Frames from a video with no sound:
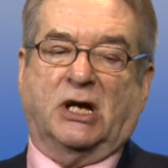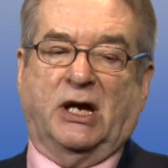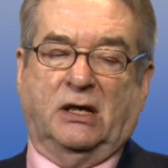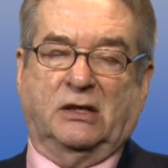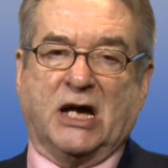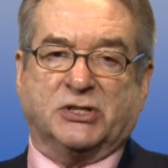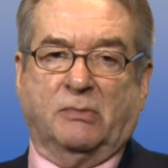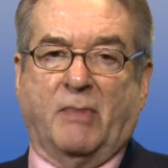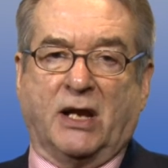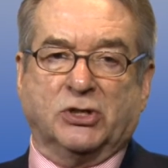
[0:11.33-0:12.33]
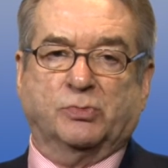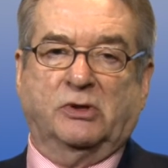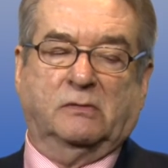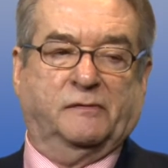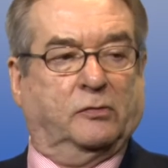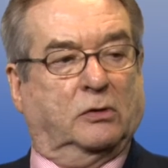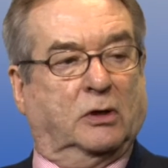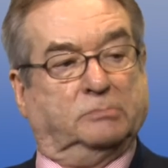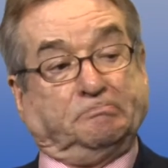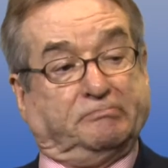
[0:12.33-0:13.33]
and asset management
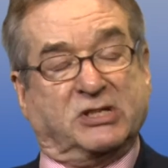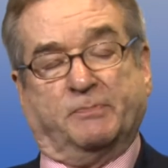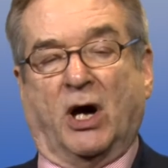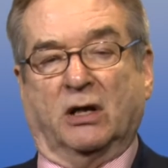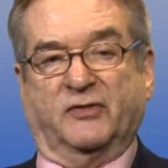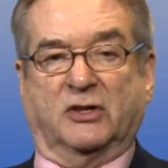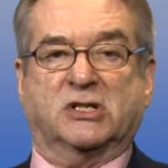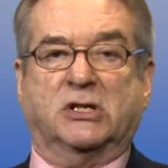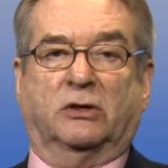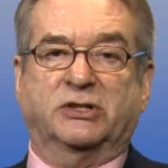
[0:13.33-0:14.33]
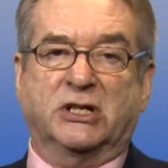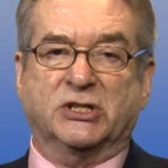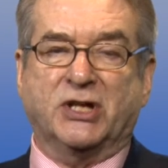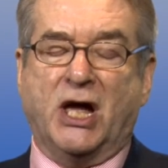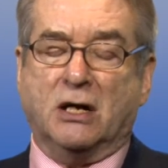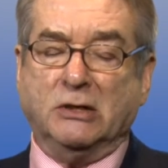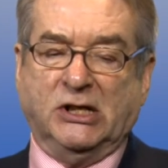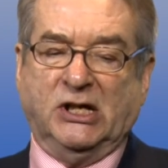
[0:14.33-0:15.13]
for the best part of 30 odd years now.